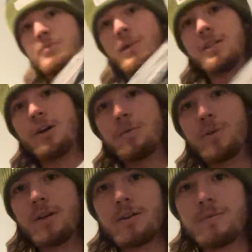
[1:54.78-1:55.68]
my tarp
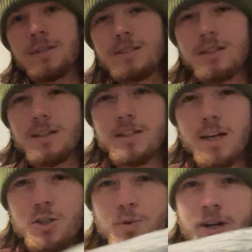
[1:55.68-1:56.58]
here. It's the
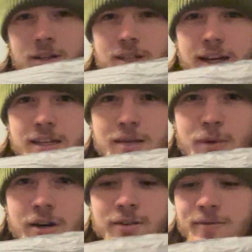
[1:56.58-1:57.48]
Dutchware
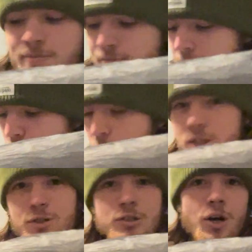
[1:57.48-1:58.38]
Dyneema
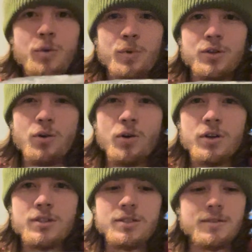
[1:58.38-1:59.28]
winter tarp with
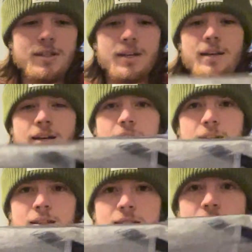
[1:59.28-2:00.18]
doors. I got it
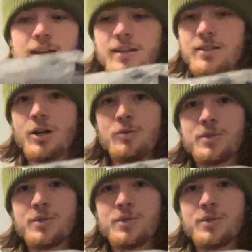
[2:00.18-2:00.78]
inside a tarp